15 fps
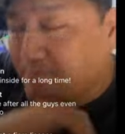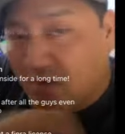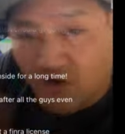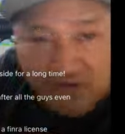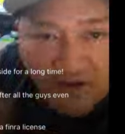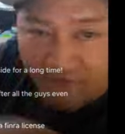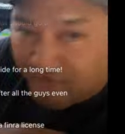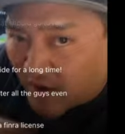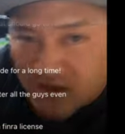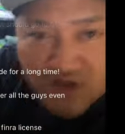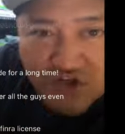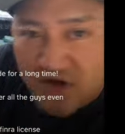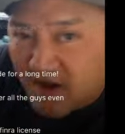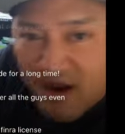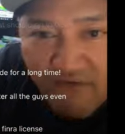I milk that
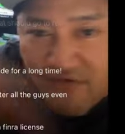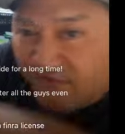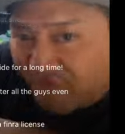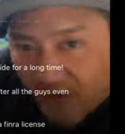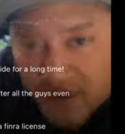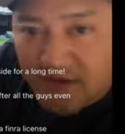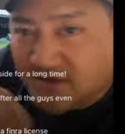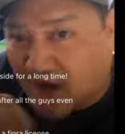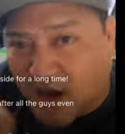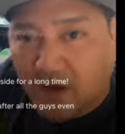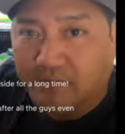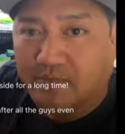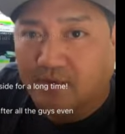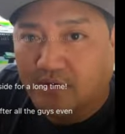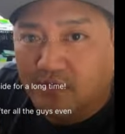fucking shit every fucking
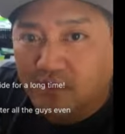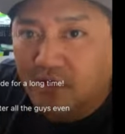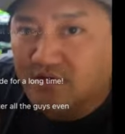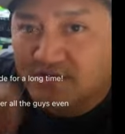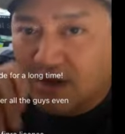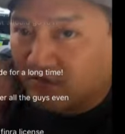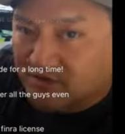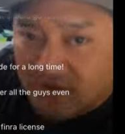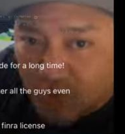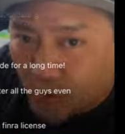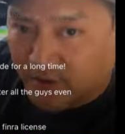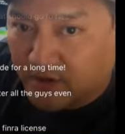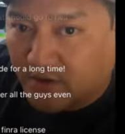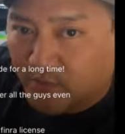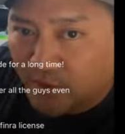time until it
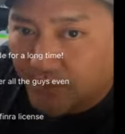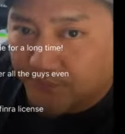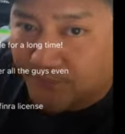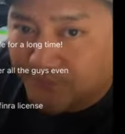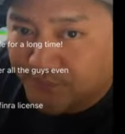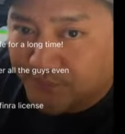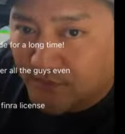doesn't work anymore.